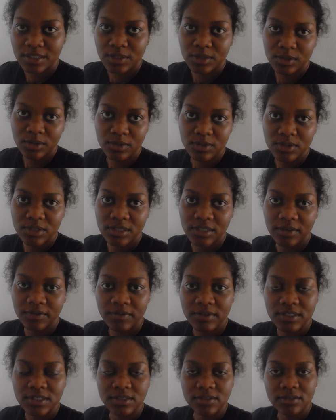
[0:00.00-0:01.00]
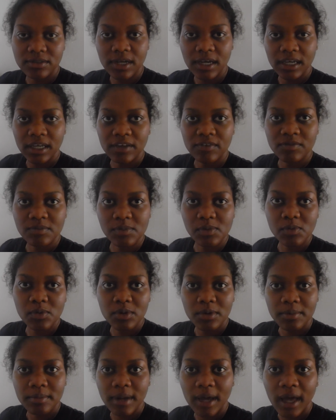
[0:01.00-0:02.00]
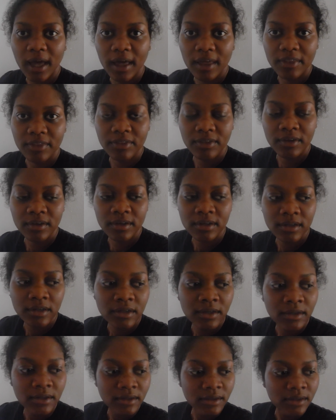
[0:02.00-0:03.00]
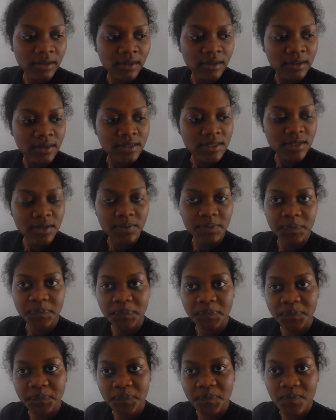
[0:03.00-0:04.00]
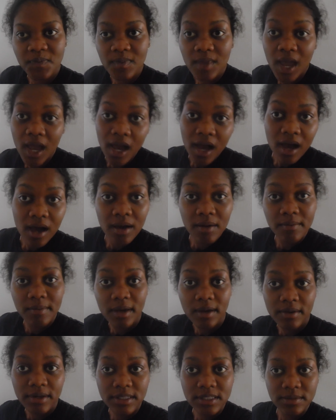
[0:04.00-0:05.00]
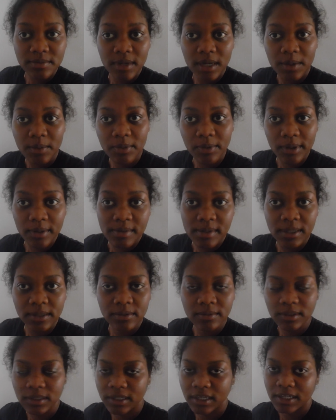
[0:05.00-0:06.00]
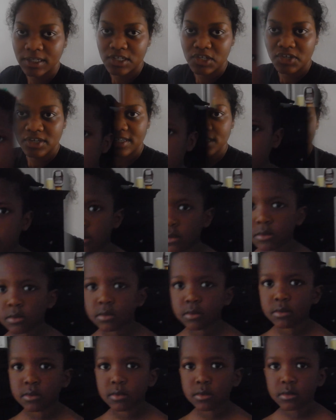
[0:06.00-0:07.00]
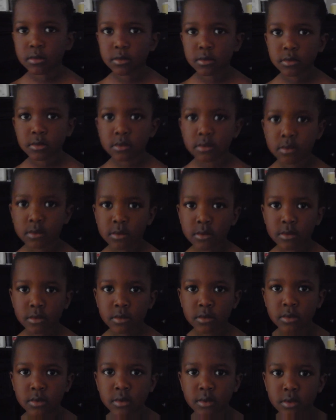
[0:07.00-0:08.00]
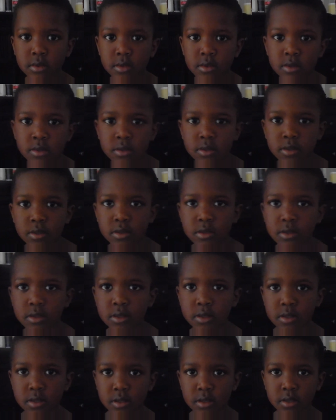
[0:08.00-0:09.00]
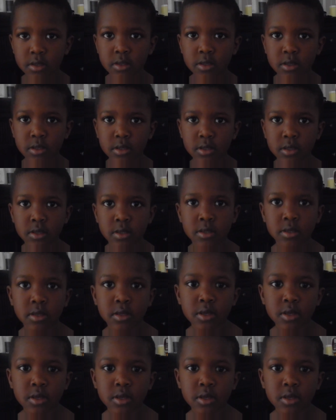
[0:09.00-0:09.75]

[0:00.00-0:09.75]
his nose is stuffy. So I gave him a warm bath. So on oh, my way to my appointment. Well, get dressed. Joe Malachi, tell the camera why I should let you stay home.